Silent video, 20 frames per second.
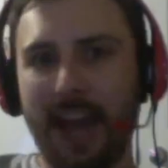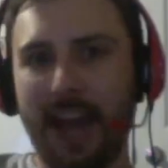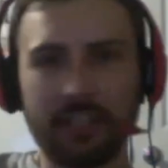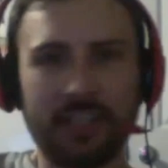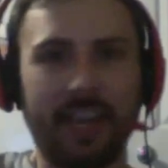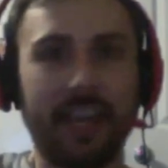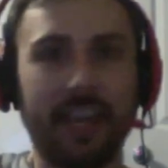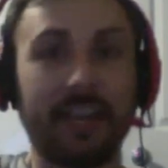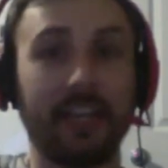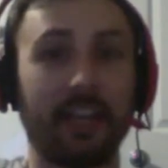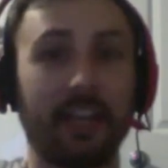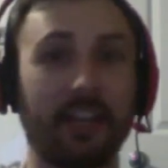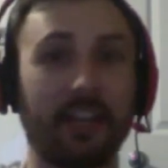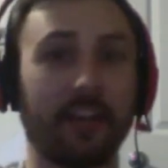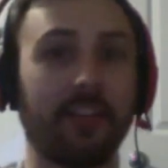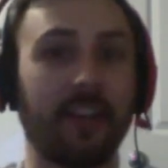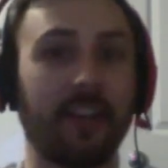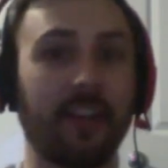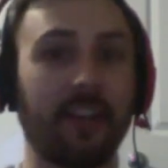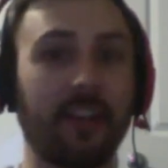get gear
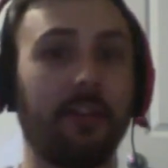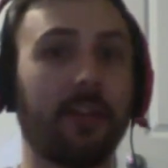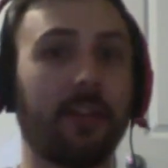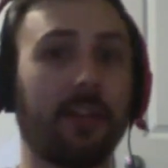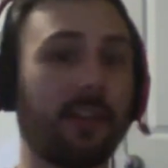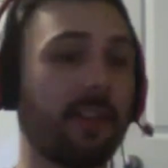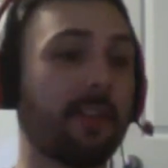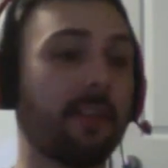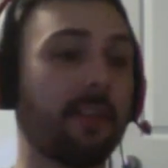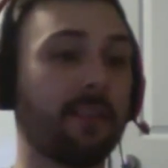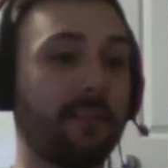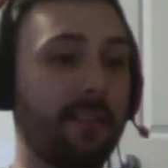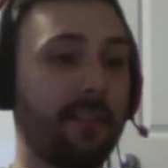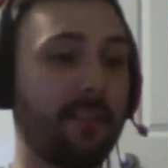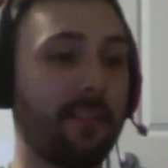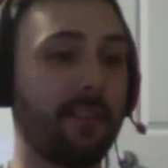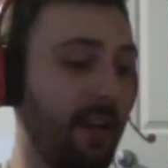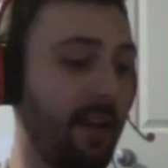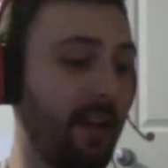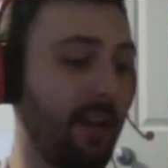that you can
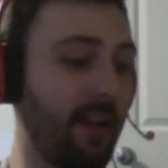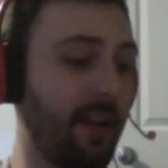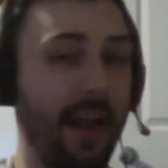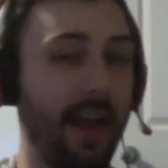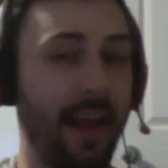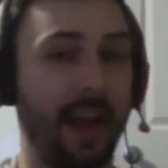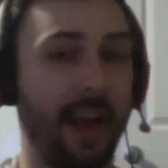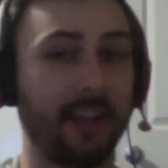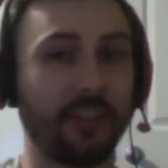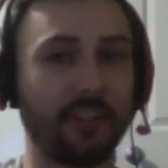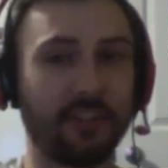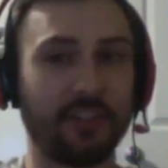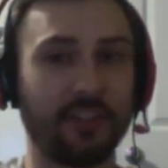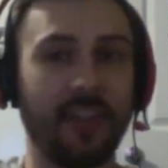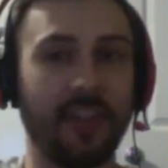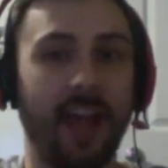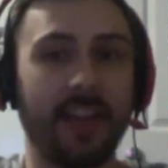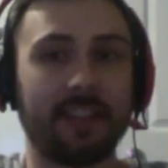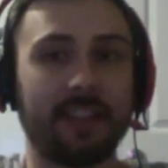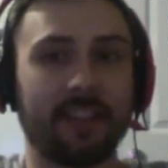enhance your
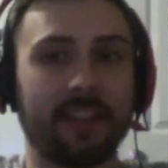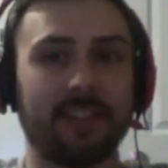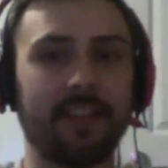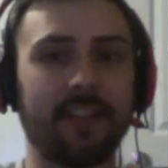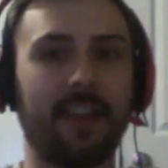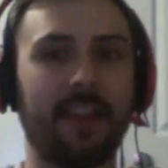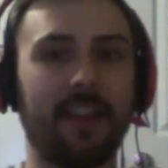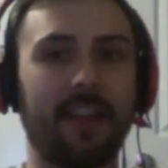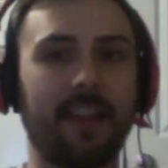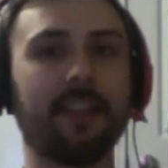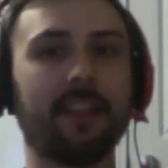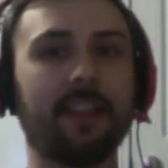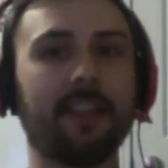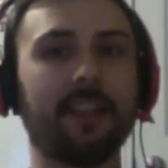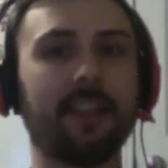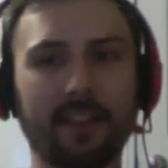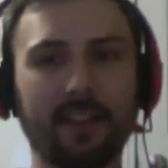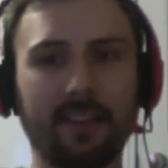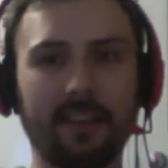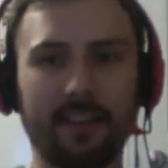stats and
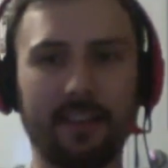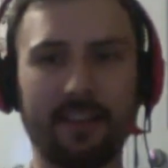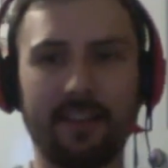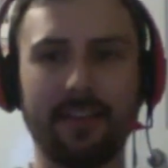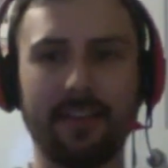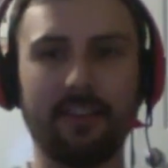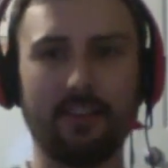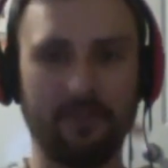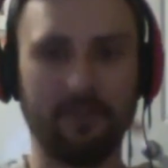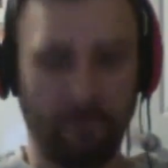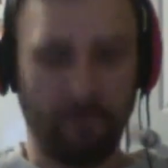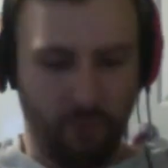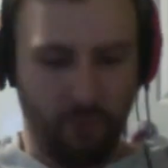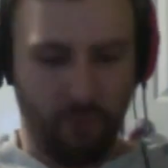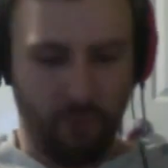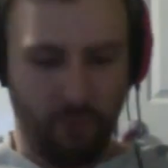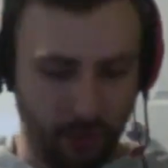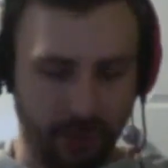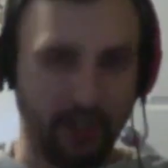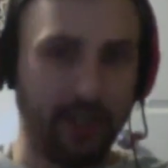
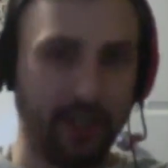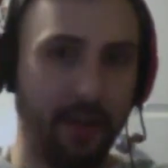look like a